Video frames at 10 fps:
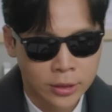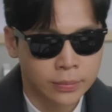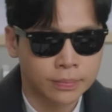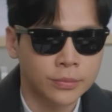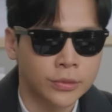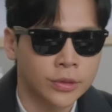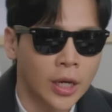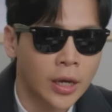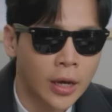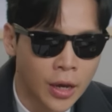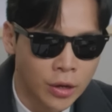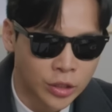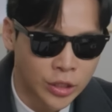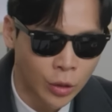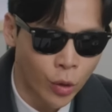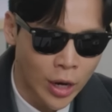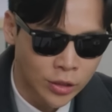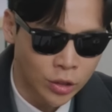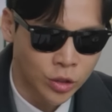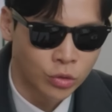According to his account, after
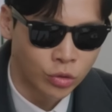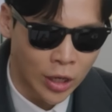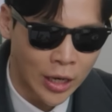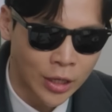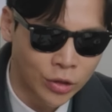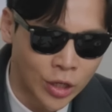they broke up,